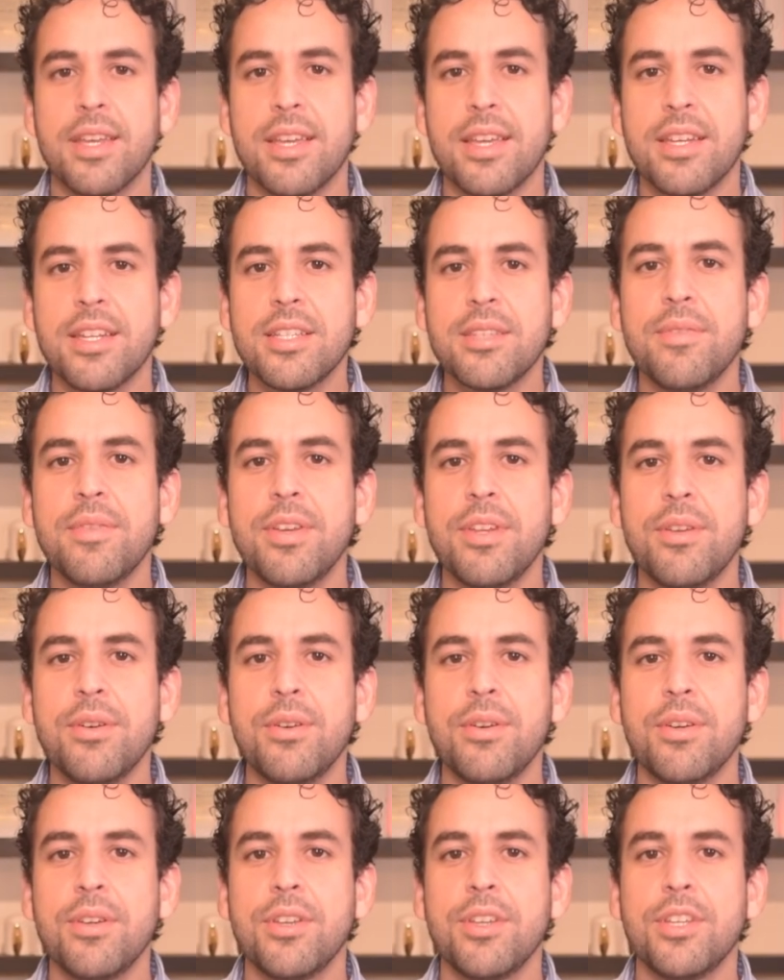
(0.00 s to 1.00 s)
In this
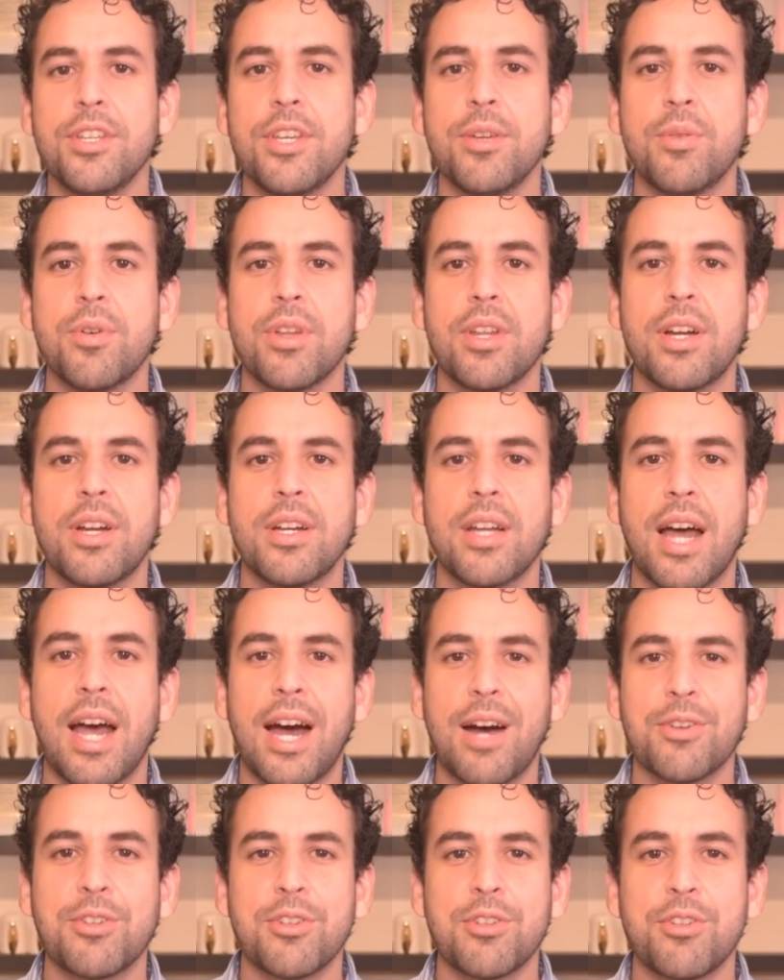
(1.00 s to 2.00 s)
video, you will learn
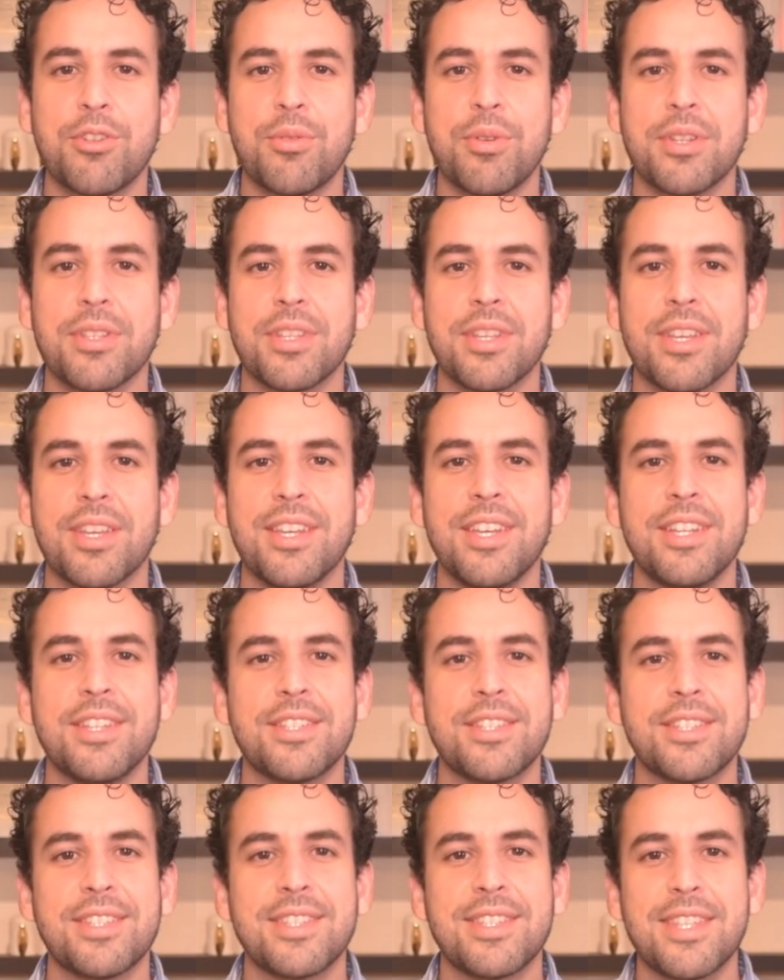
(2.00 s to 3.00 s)
how to do it.
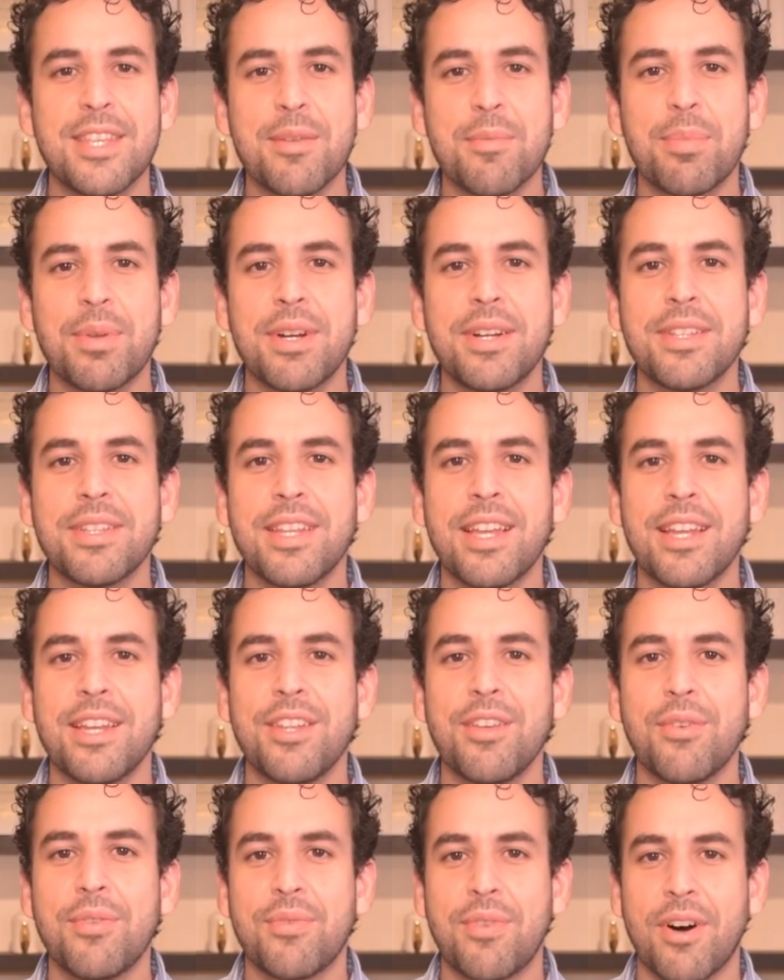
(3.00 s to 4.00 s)
It's simpler
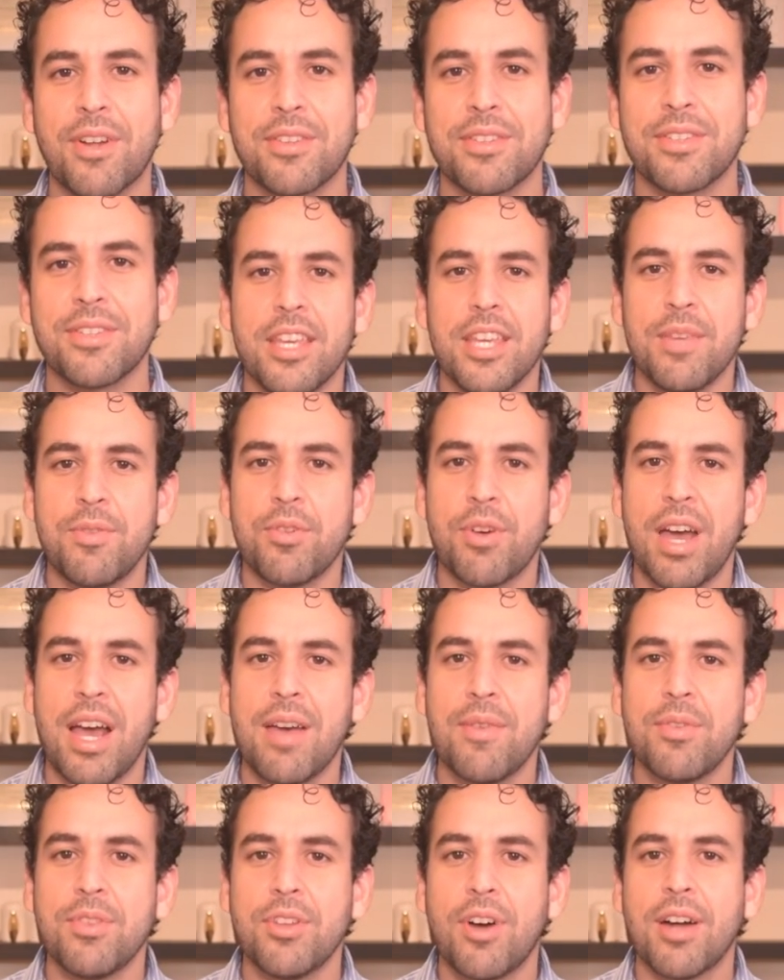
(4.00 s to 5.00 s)
than you thought. If you
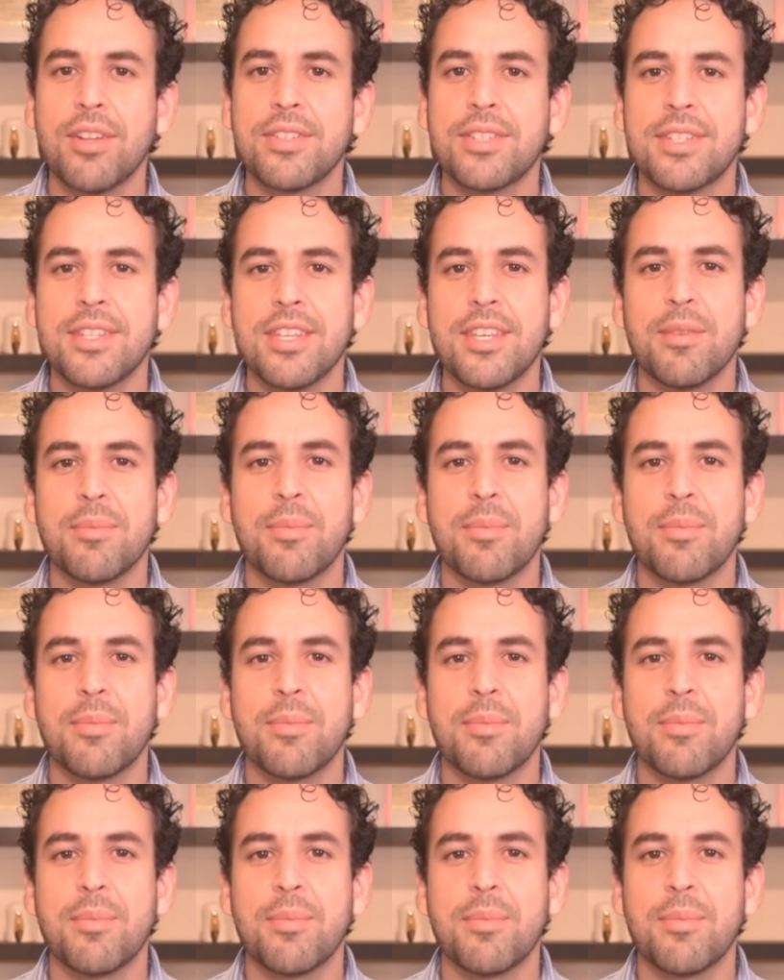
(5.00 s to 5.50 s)
have not seen